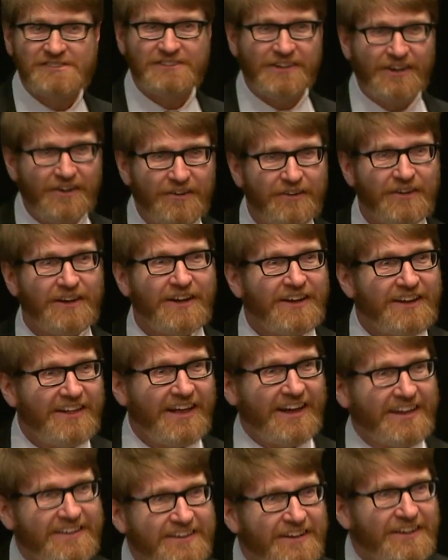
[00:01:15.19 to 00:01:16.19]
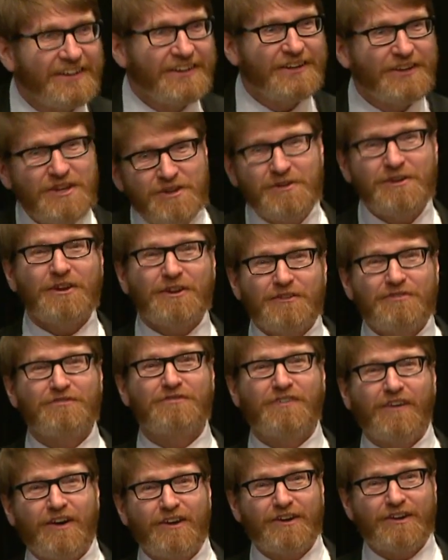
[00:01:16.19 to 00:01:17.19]
You know, like you, know, you can go to
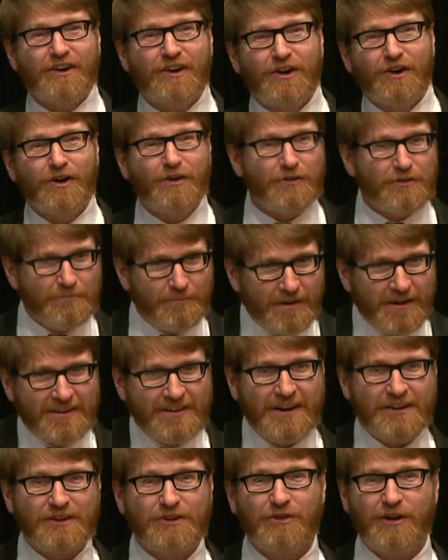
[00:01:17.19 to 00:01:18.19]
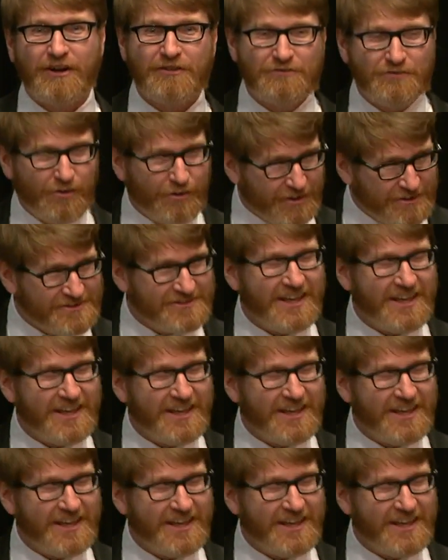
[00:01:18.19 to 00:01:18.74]
Fargo or mine out of Grand Forks.